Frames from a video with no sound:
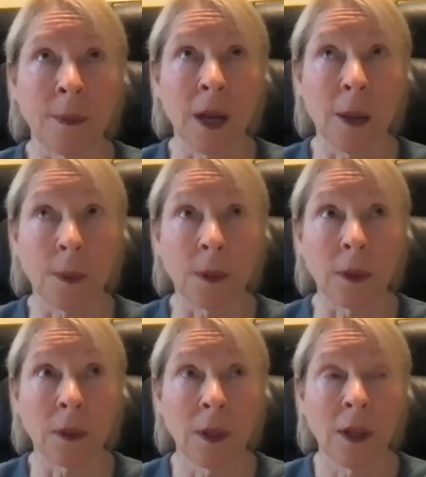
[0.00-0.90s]

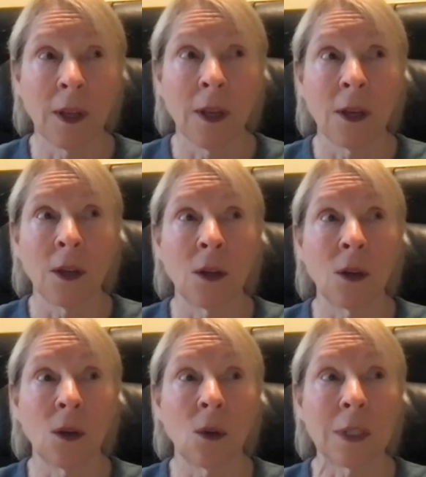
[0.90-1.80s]
couple
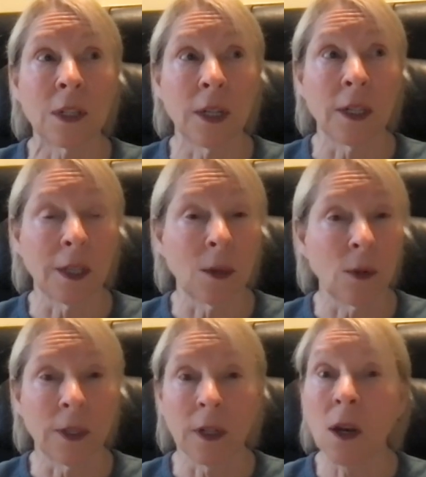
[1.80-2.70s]
who was dealing
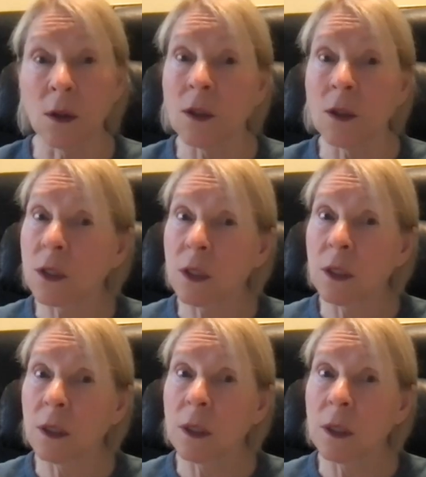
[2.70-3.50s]
with a ghost.